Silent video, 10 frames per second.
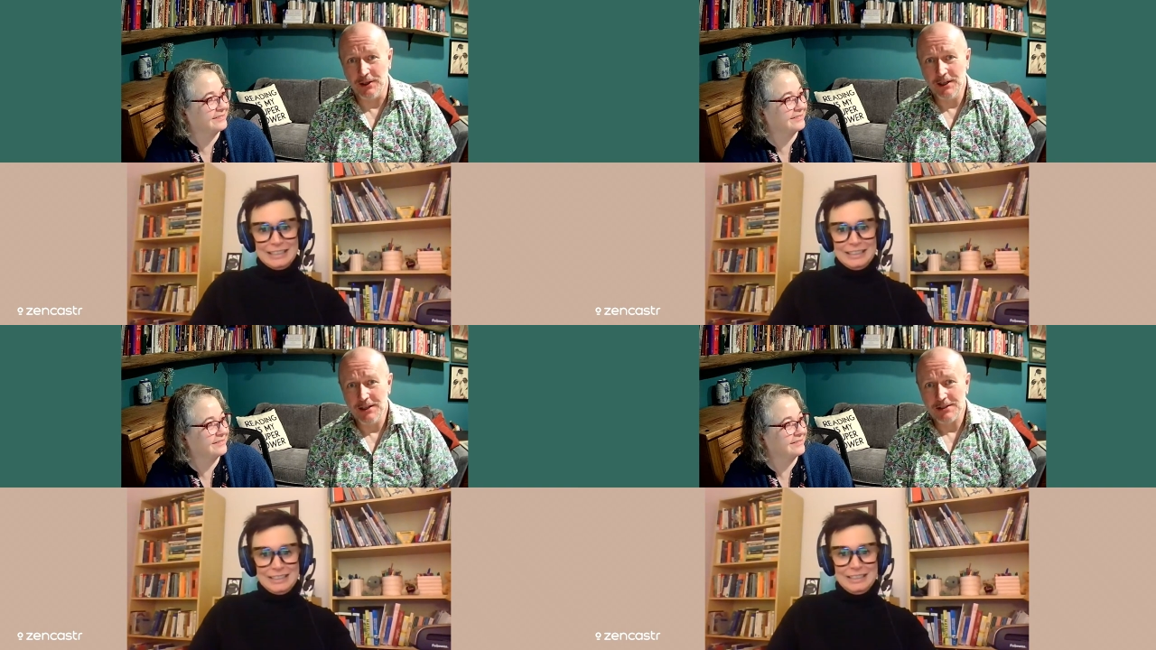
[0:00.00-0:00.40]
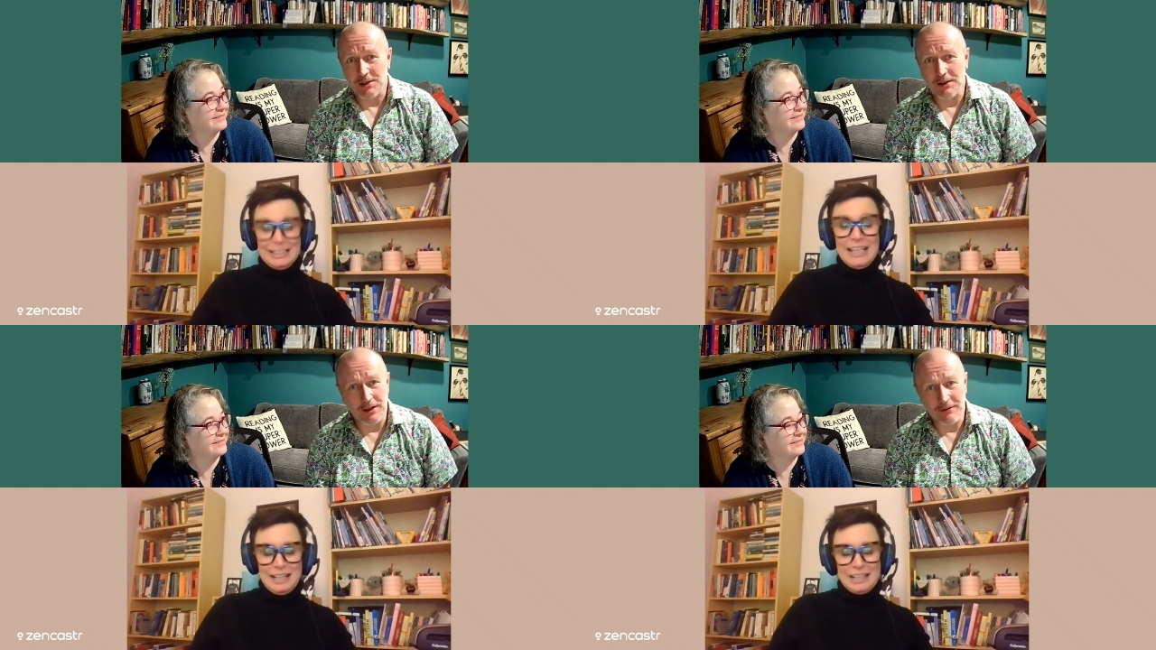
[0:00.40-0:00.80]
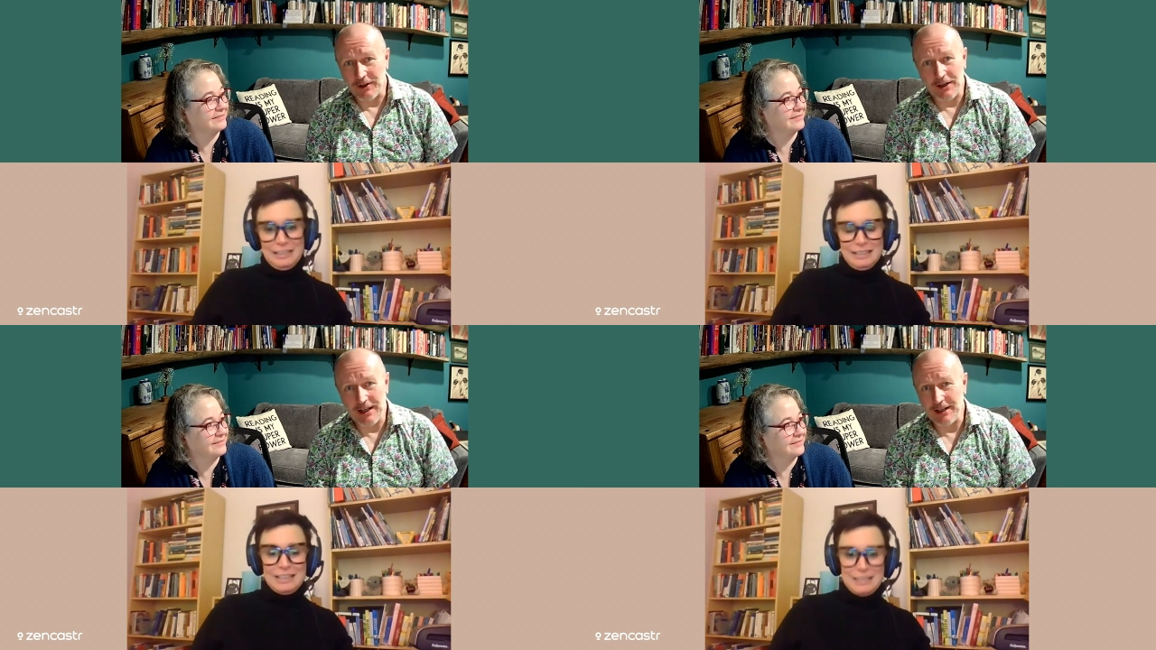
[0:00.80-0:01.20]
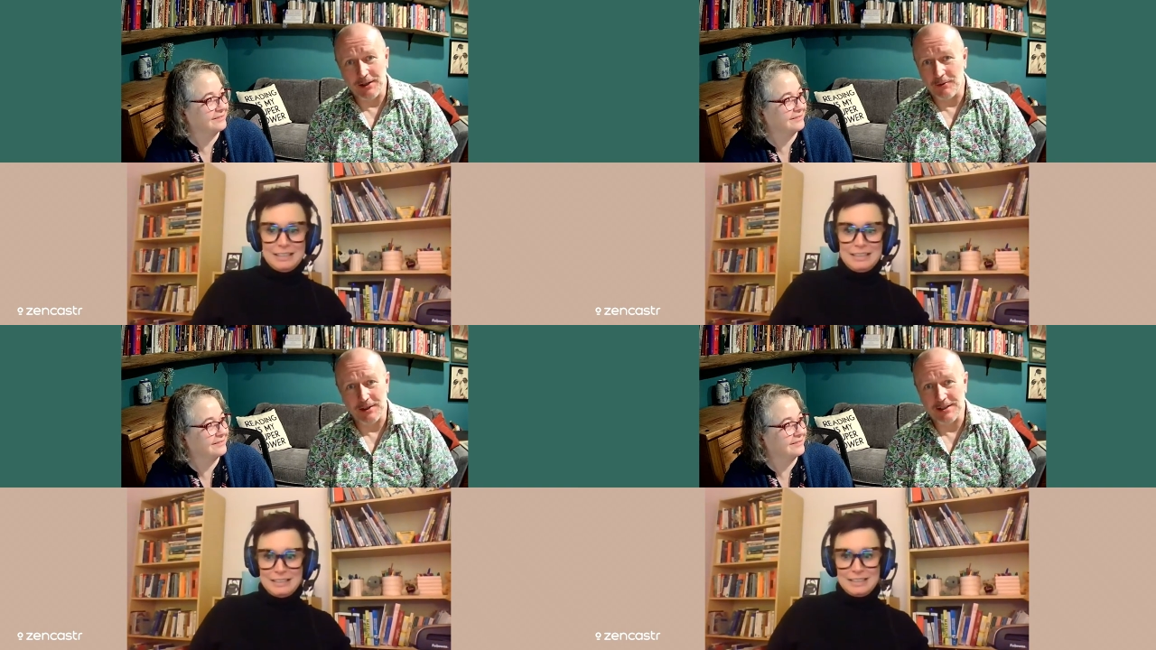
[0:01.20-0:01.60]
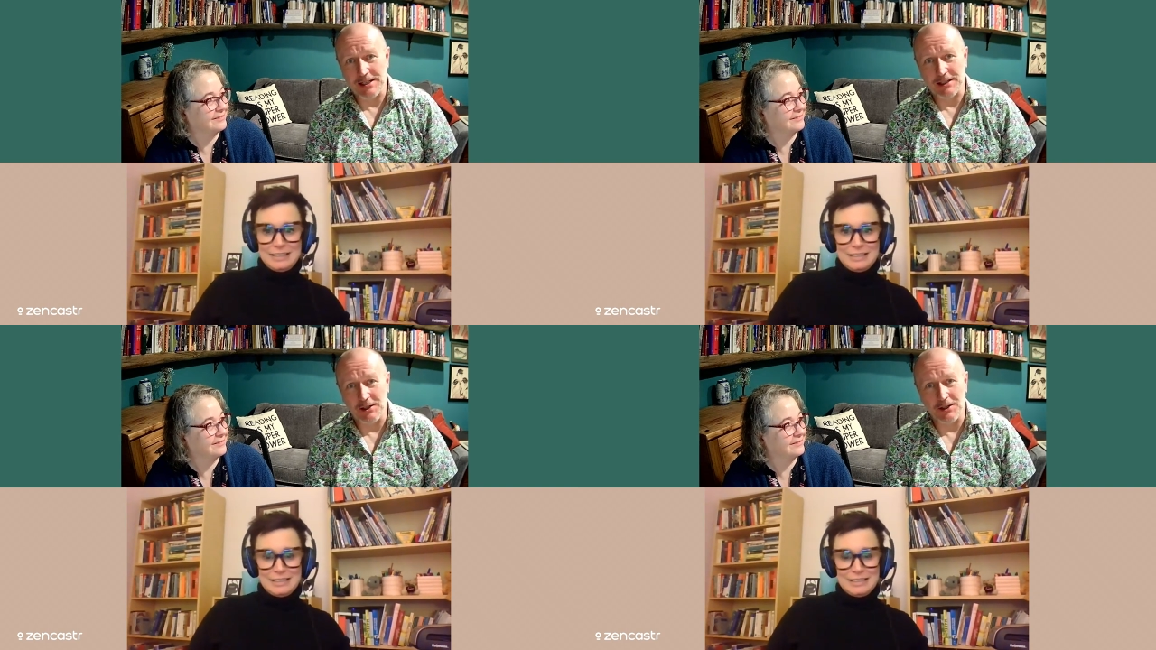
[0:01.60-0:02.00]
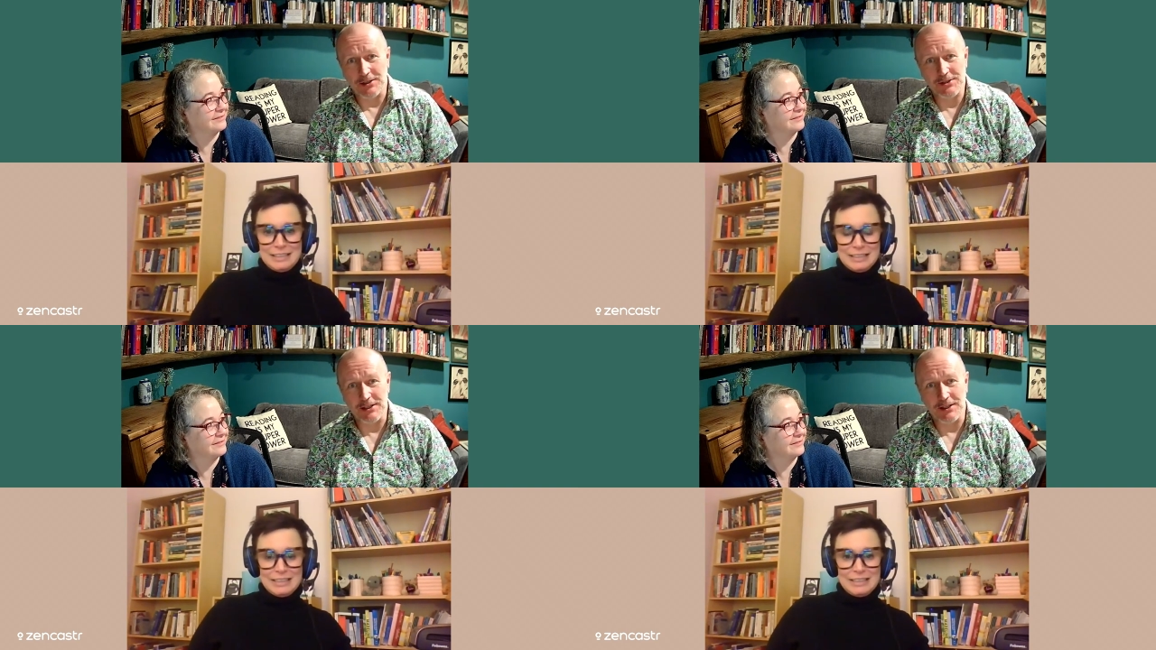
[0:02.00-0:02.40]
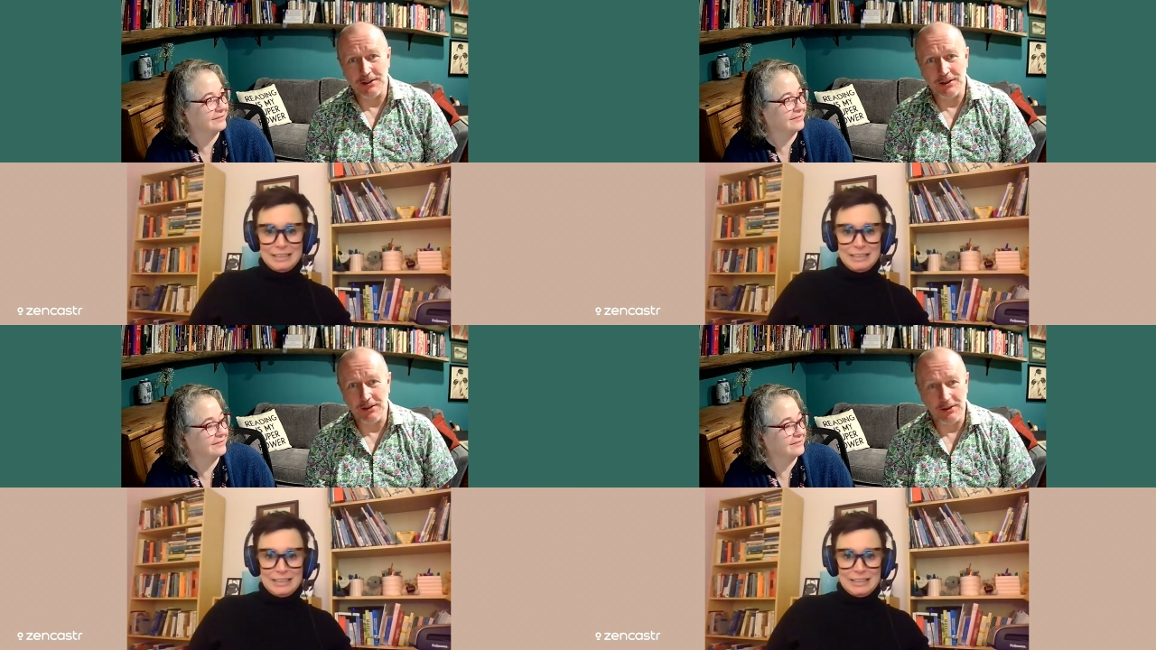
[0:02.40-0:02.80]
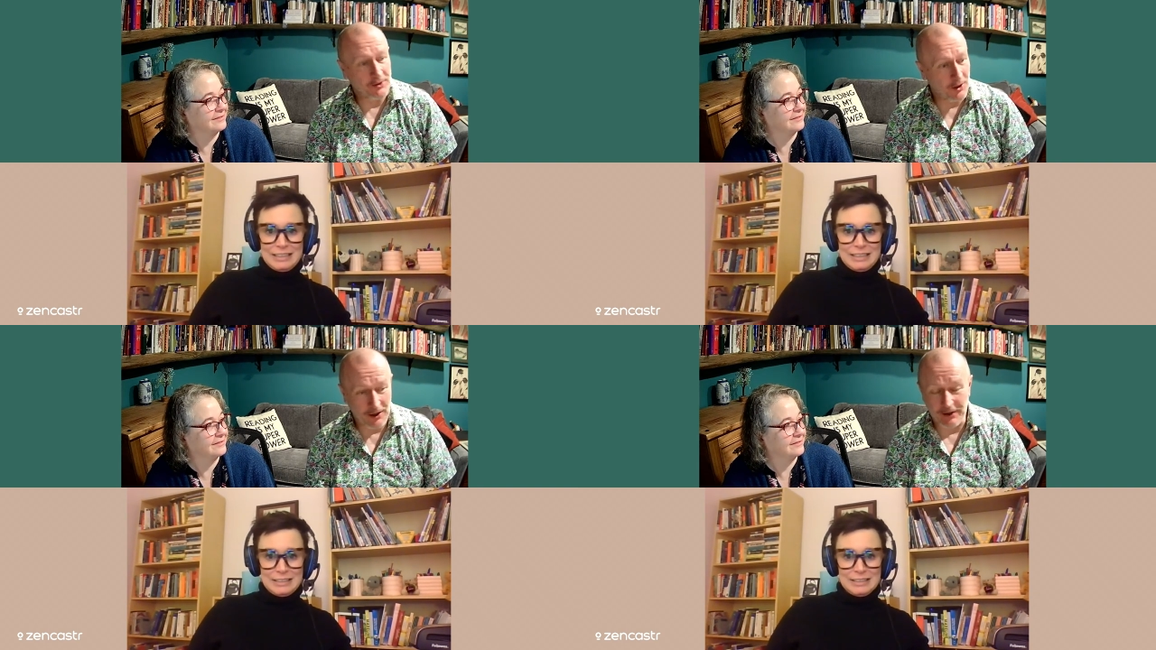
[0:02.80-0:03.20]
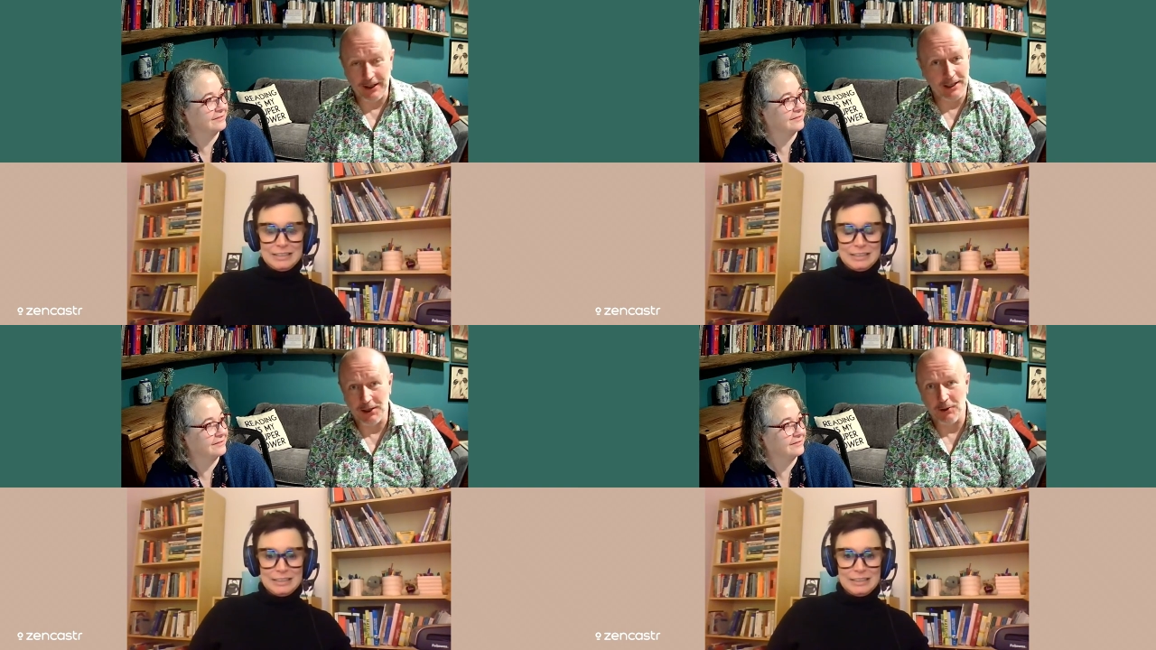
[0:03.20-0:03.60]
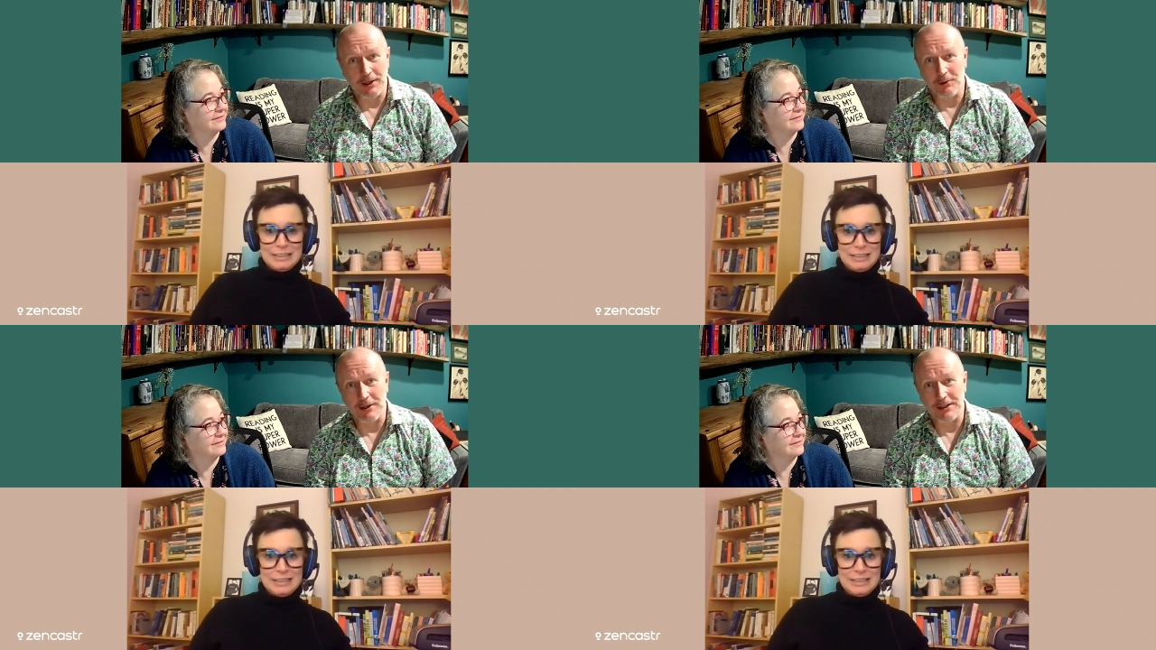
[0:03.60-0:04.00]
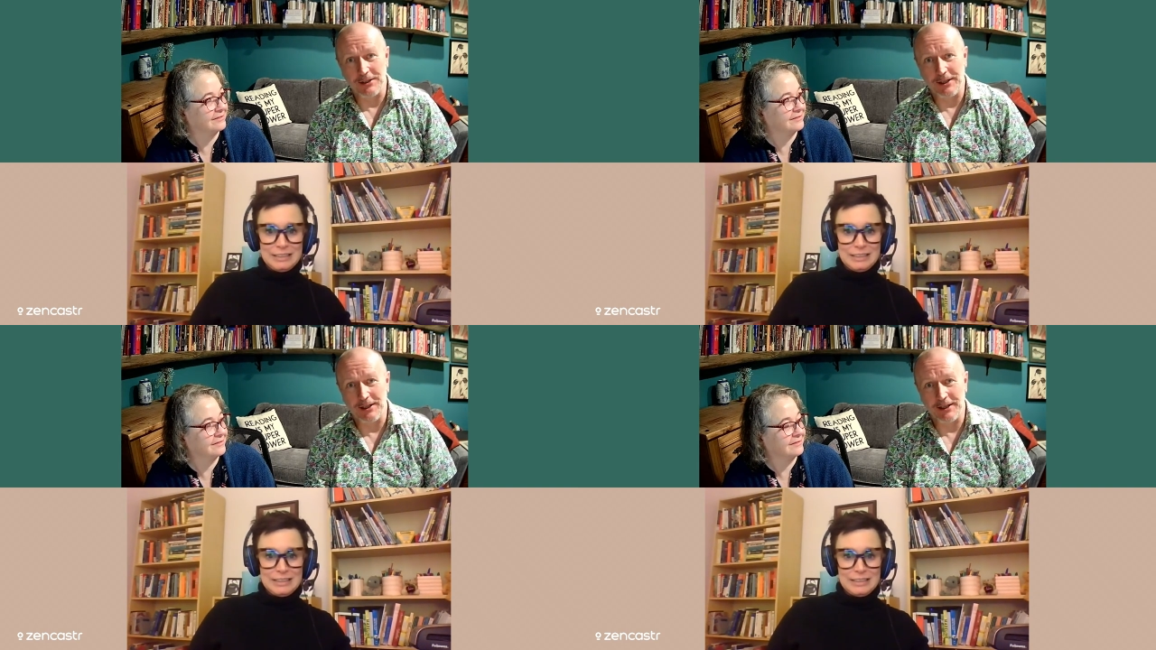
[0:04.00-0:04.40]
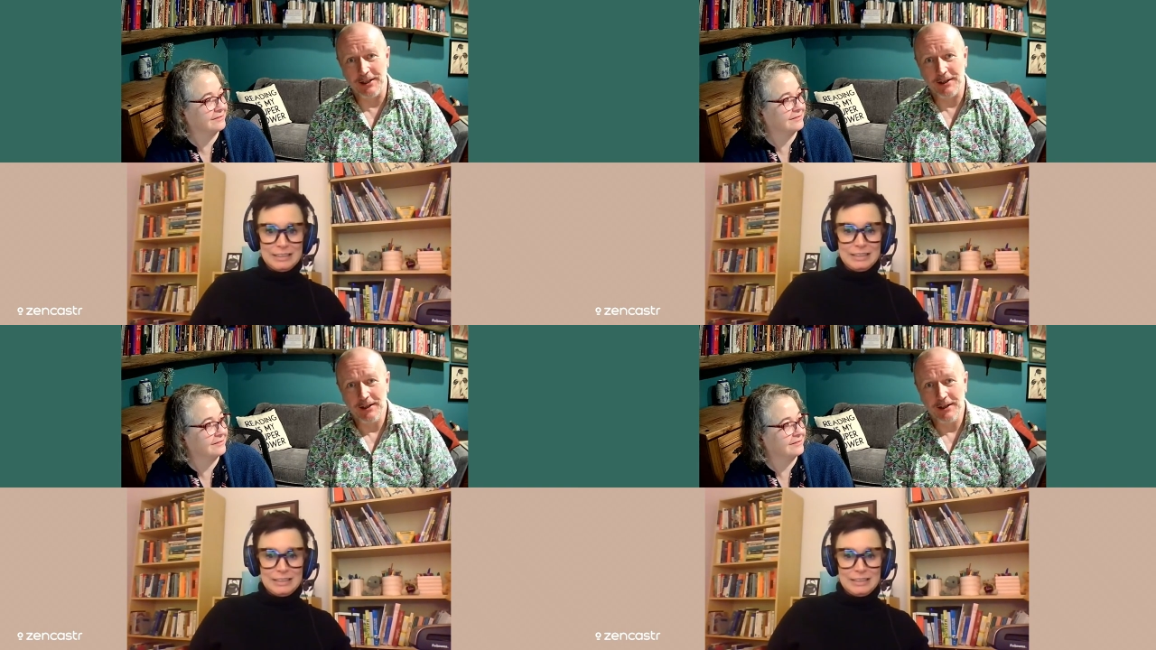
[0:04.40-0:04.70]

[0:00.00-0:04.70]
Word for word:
Speaker 1: So if you're handy with the technology and you know how to get going quickly on it,